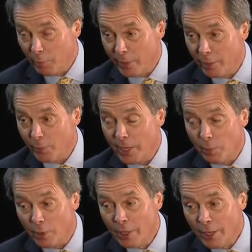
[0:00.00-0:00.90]
million
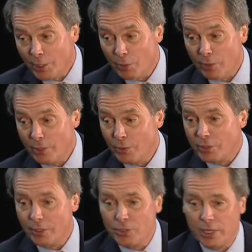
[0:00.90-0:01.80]
people, to reduce
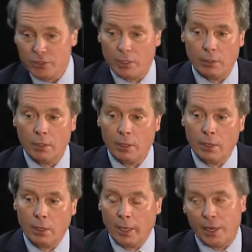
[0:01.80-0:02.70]
congestion.
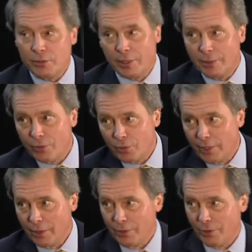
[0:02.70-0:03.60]
And it's not the
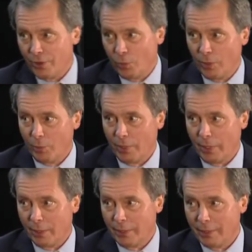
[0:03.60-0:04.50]

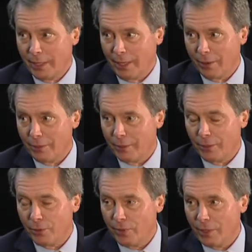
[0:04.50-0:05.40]

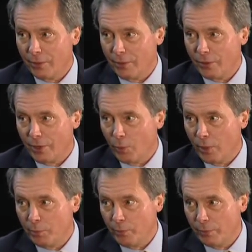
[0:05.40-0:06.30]

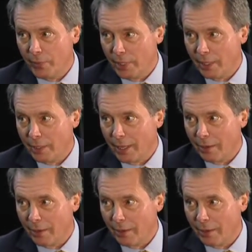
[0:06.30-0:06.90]
$331 billion